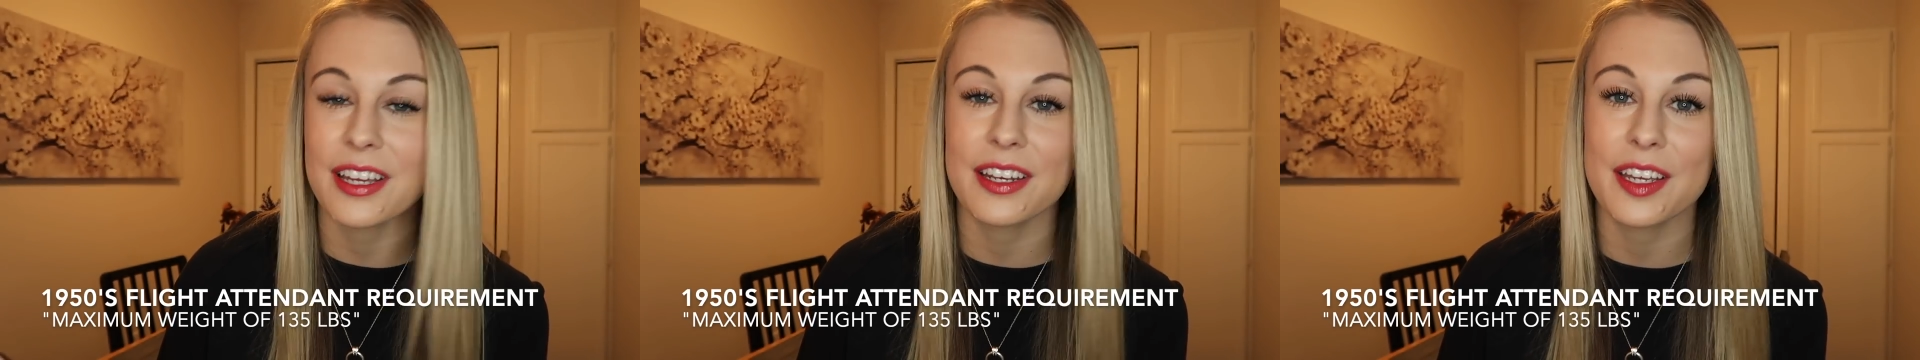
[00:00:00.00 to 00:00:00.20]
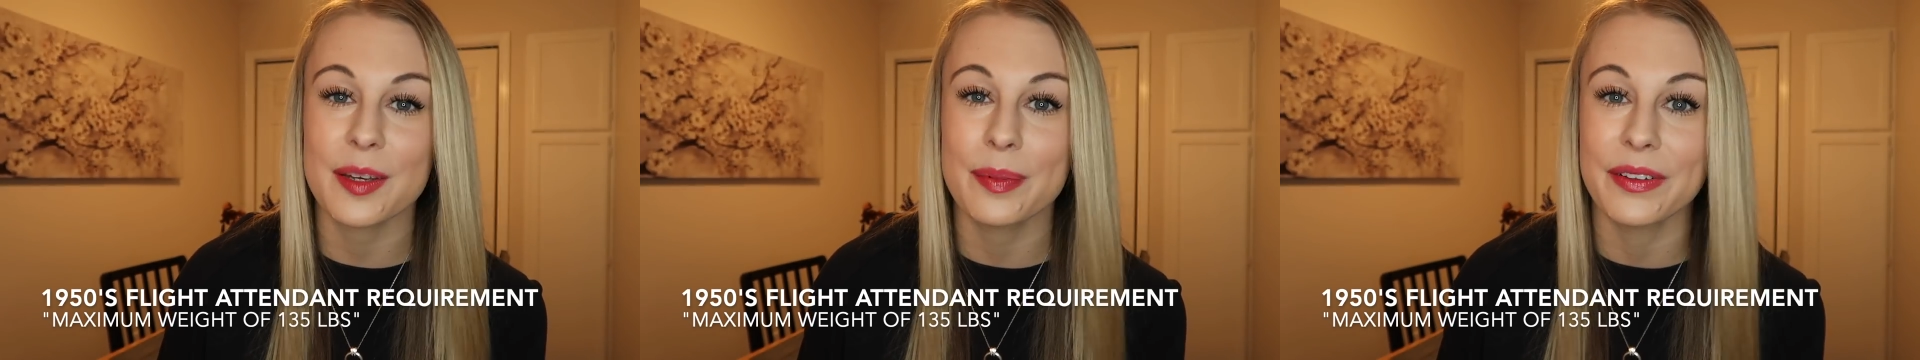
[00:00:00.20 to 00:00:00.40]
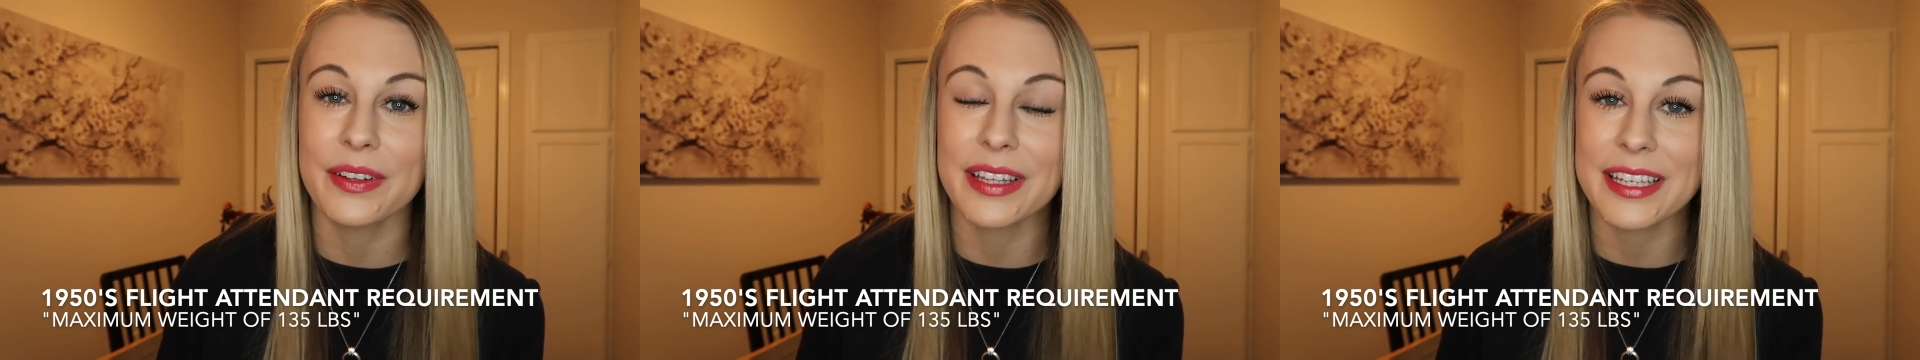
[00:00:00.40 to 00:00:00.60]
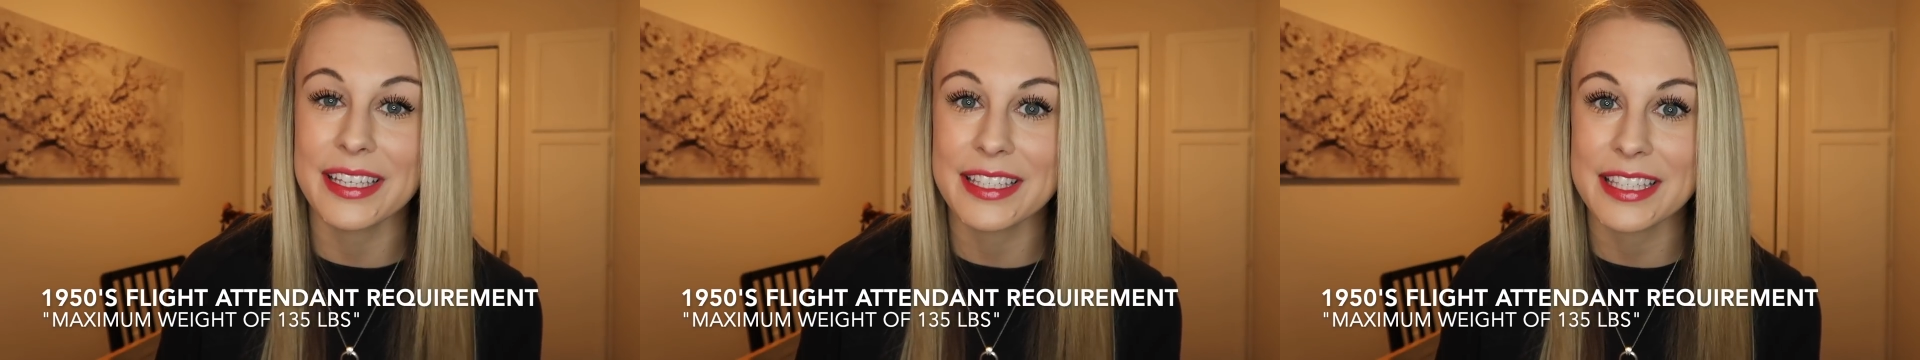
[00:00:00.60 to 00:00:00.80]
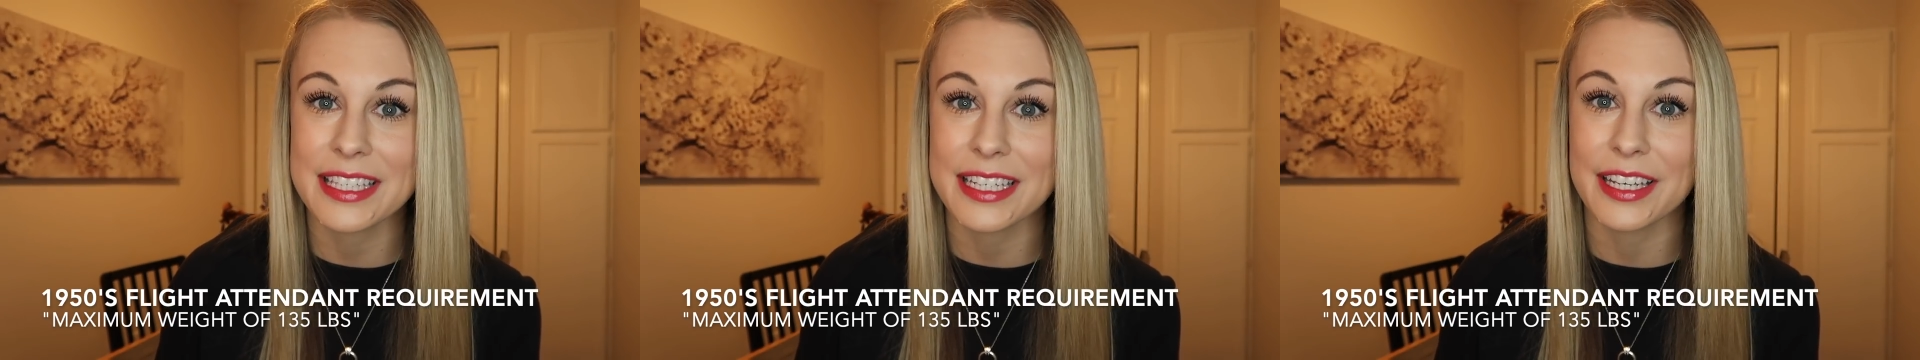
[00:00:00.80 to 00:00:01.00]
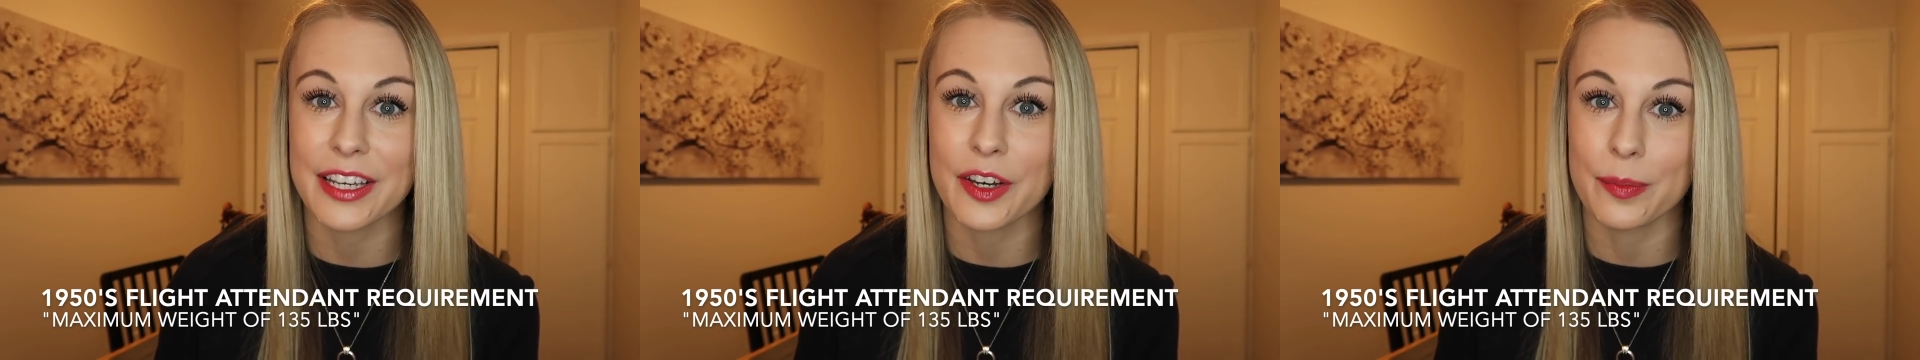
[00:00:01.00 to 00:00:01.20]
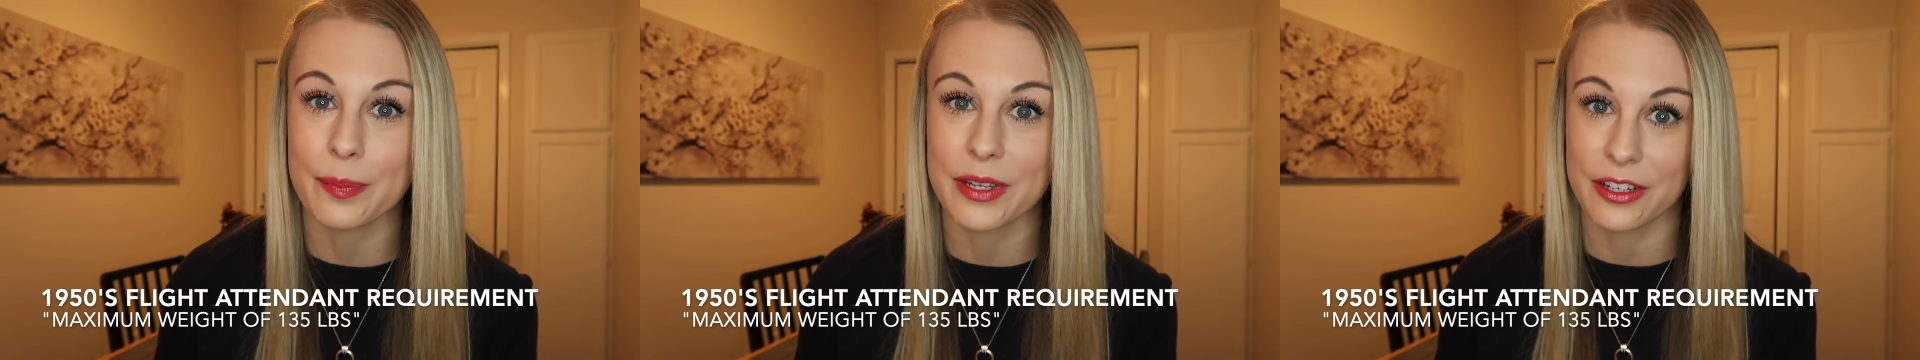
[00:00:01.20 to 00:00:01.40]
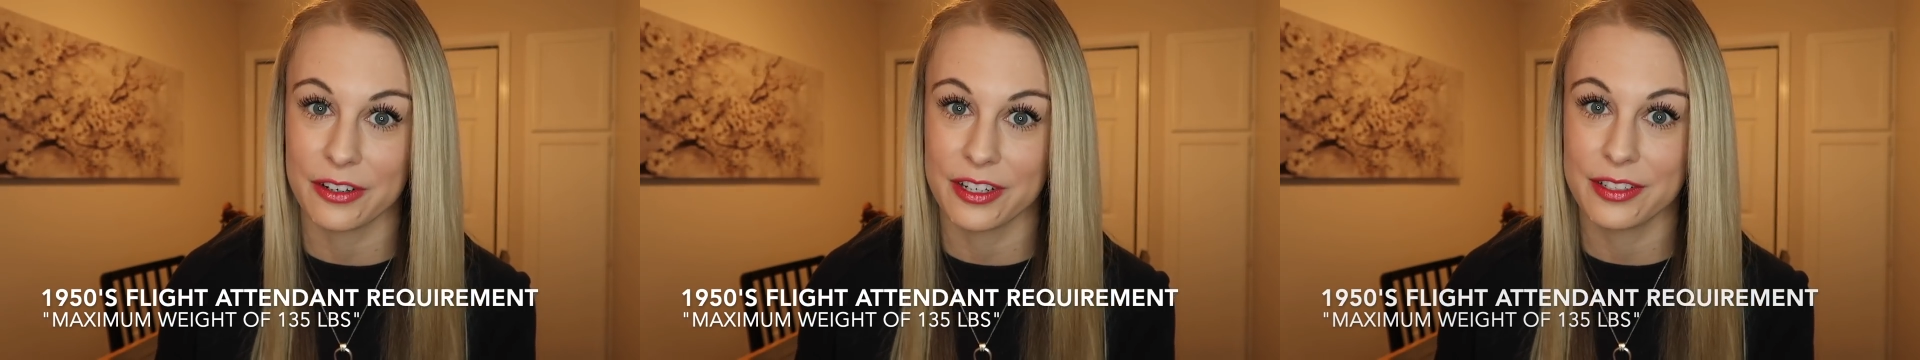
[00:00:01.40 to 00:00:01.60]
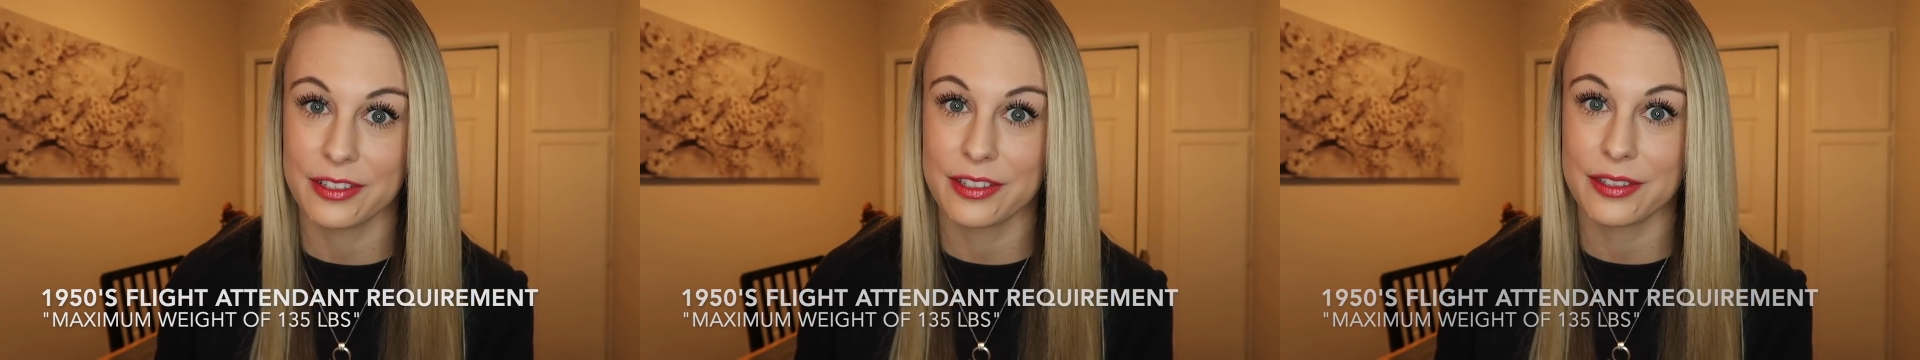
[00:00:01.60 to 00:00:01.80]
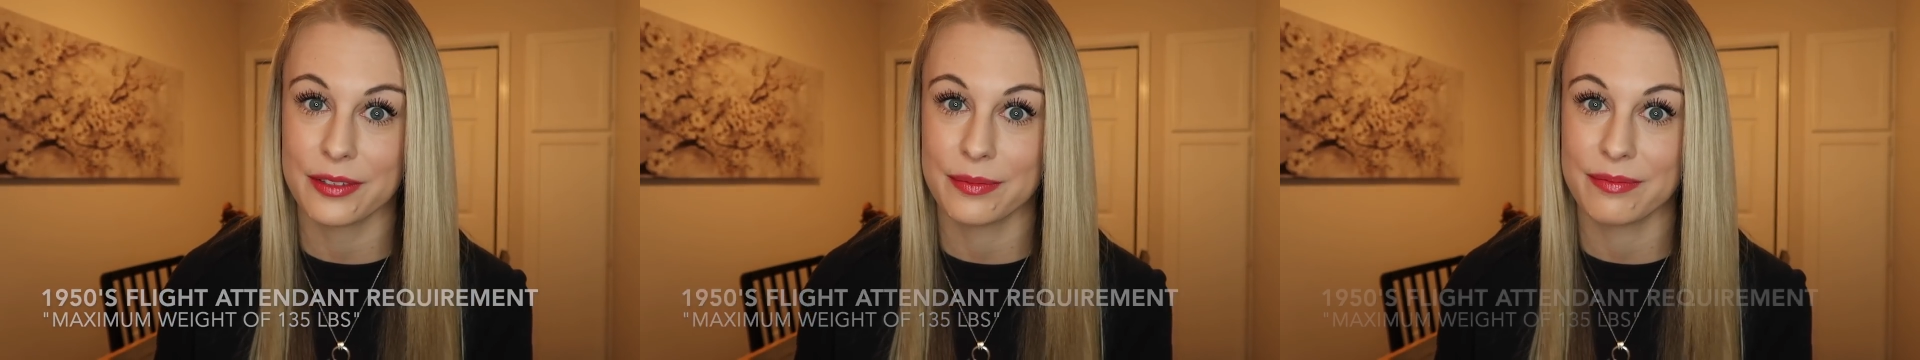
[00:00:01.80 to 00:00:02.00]
and a pleasing
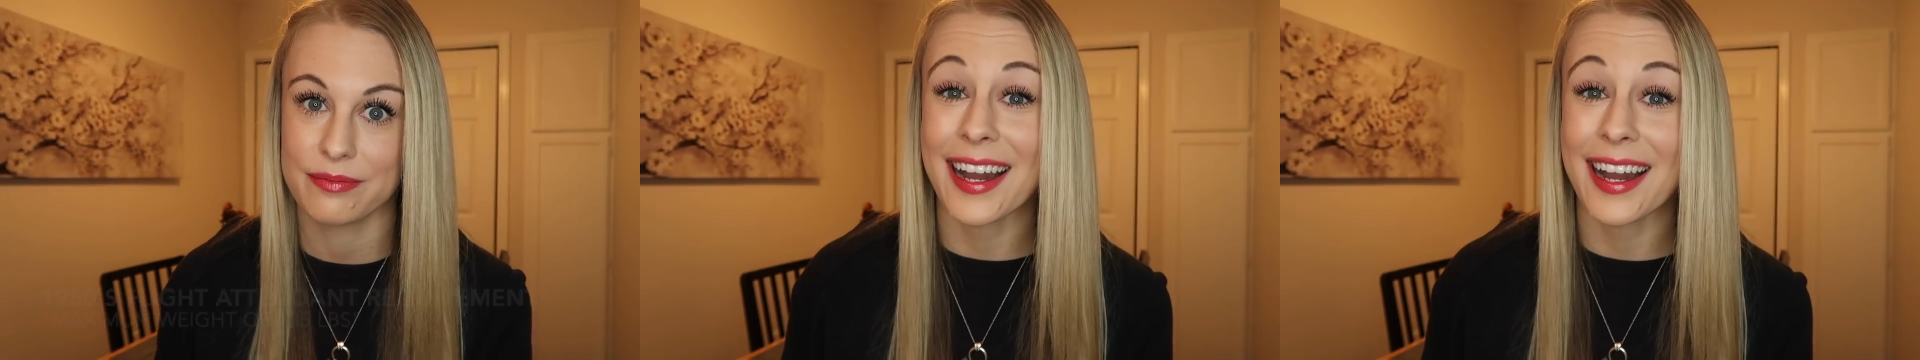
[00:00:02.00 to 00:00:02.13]
appearance.